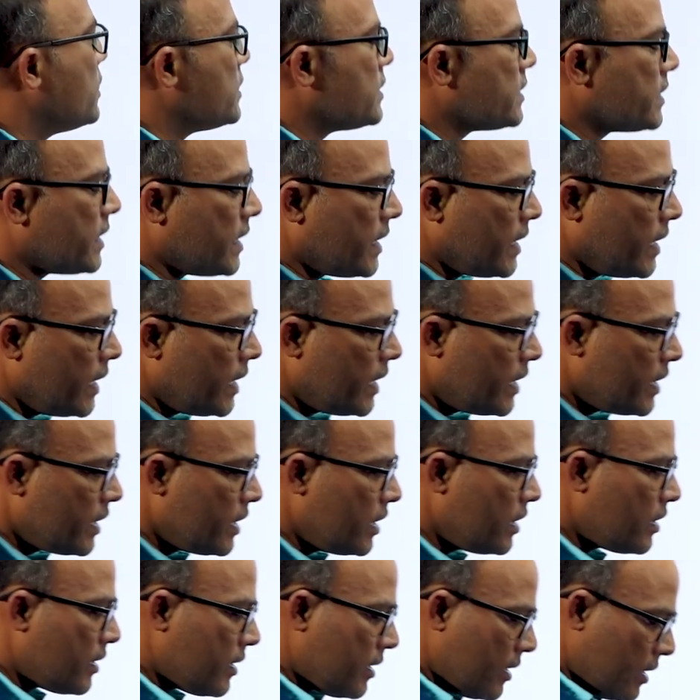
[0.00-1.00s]
as
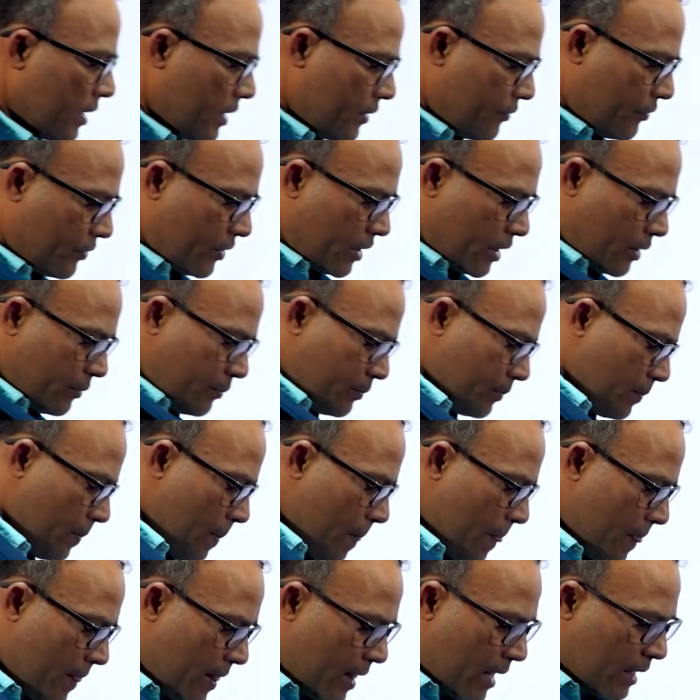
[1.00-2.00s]
carrier lifetime.
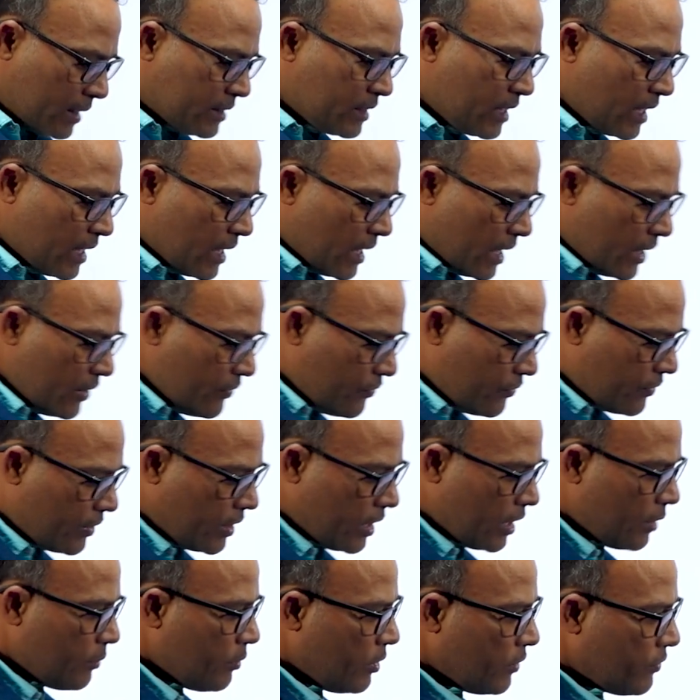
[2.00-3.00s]
The
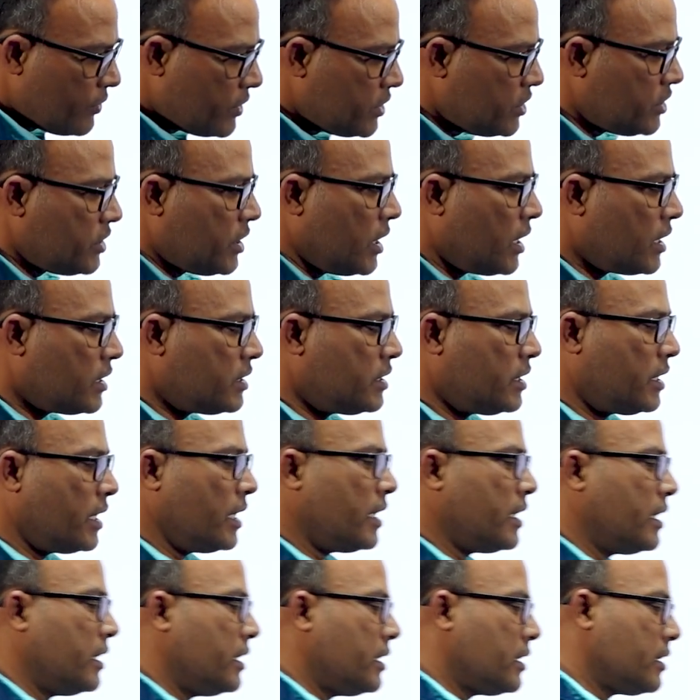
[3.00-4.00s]
lifetime of a charge
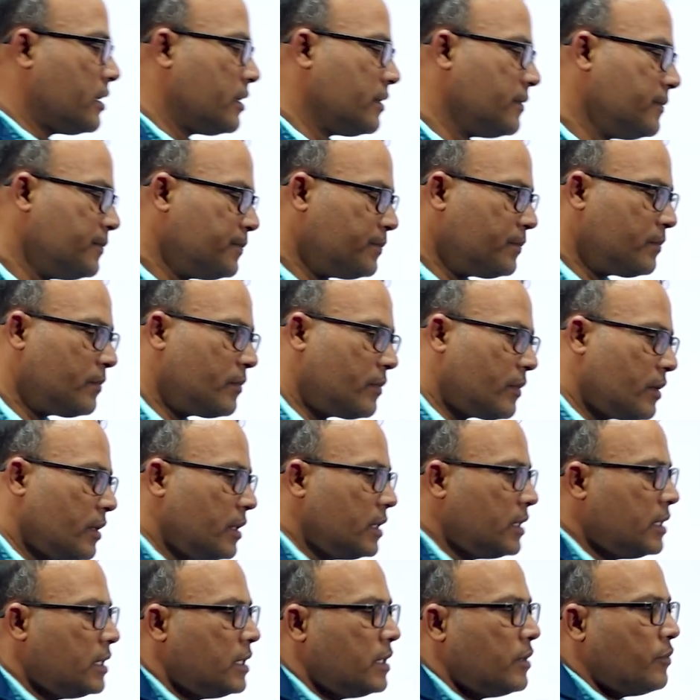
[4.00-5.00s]
carrier.
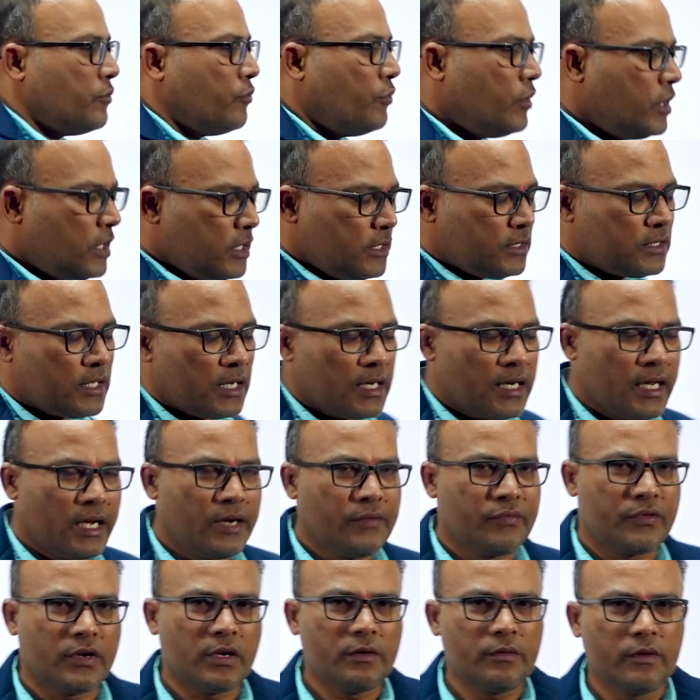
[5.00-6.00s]
What is the
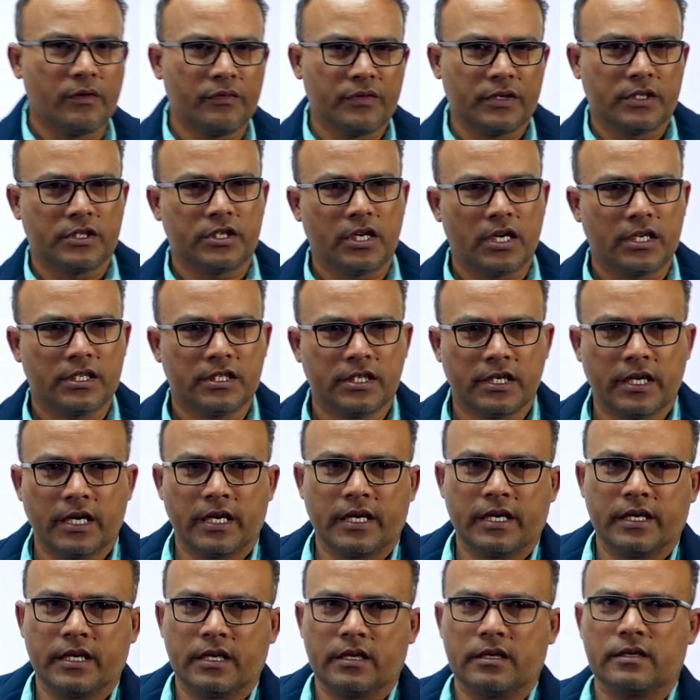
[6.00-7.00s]
lifetime of a charge
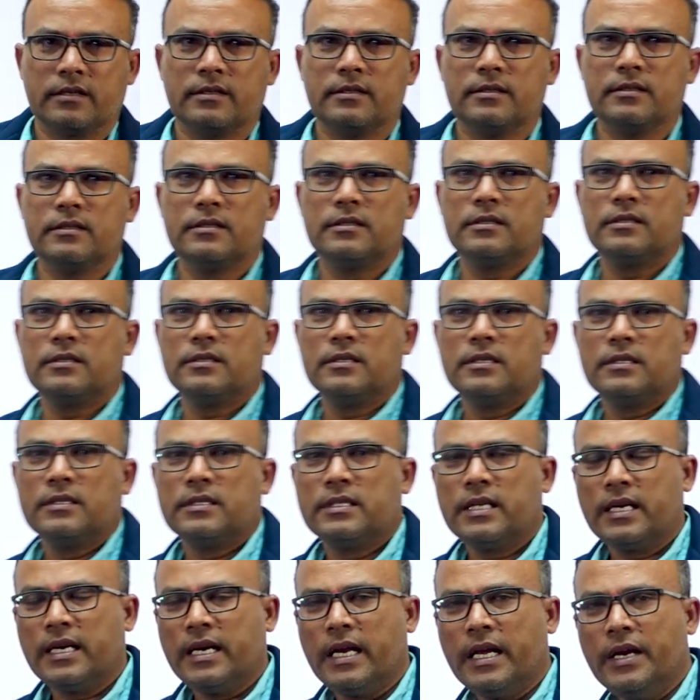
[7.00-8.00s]
carrier?
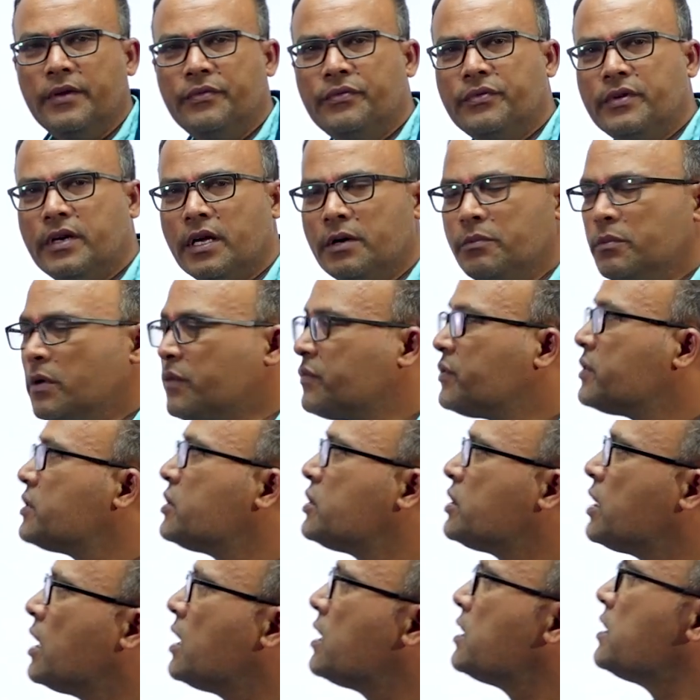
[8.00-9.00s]
The lifetime of a
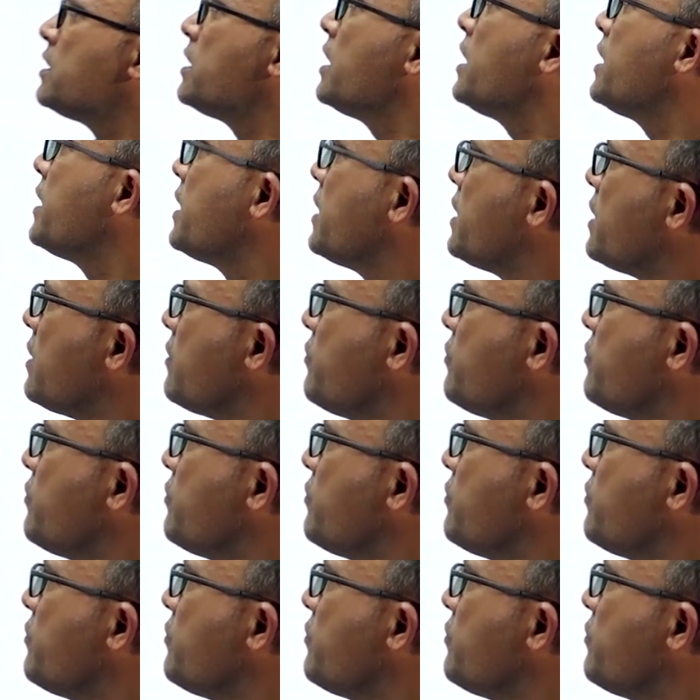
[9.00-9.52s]
charge carrier,